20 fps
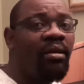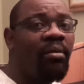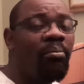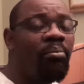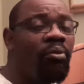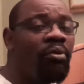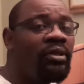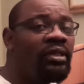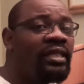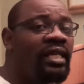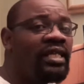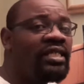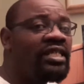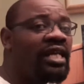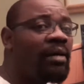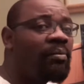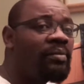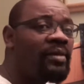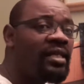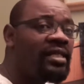put the
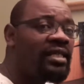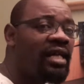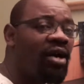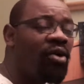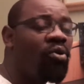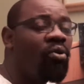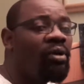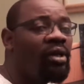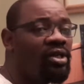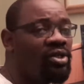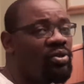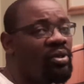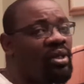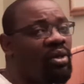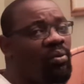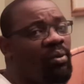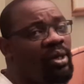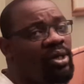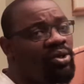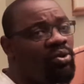chapters according to the
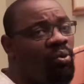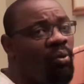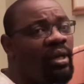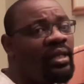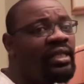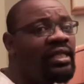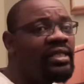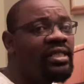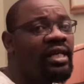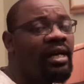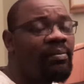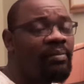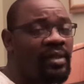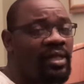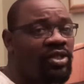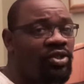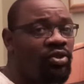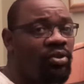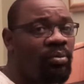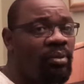way you want the
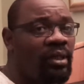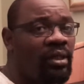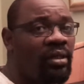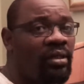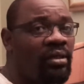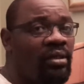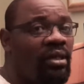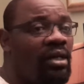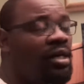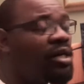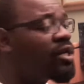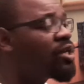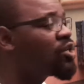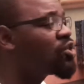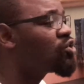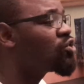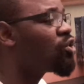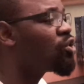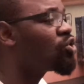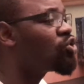chapters to be.
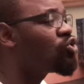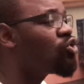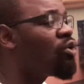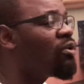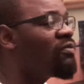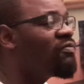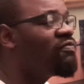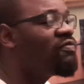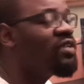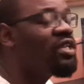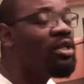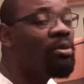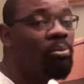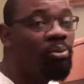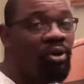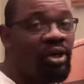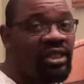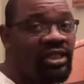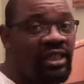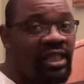So don't feel
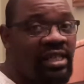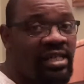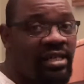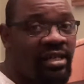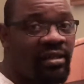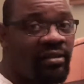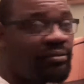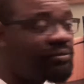pressured